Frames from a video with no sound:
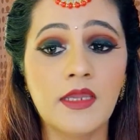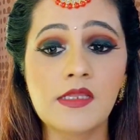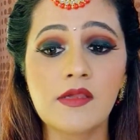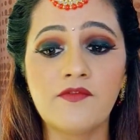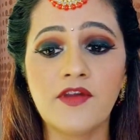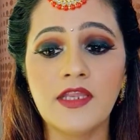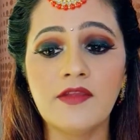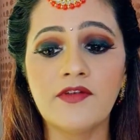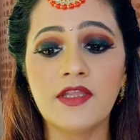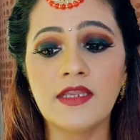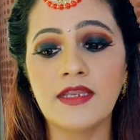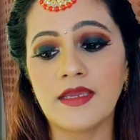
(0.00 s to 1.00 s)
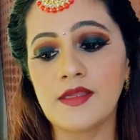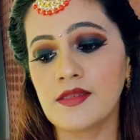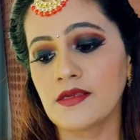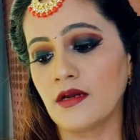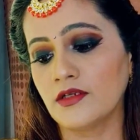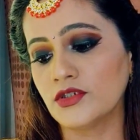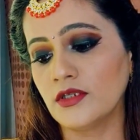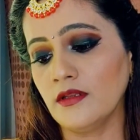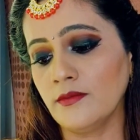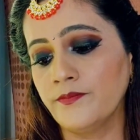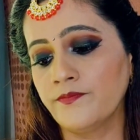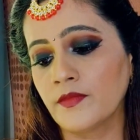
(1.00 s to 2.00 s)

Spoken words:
It's a very nice Kajal.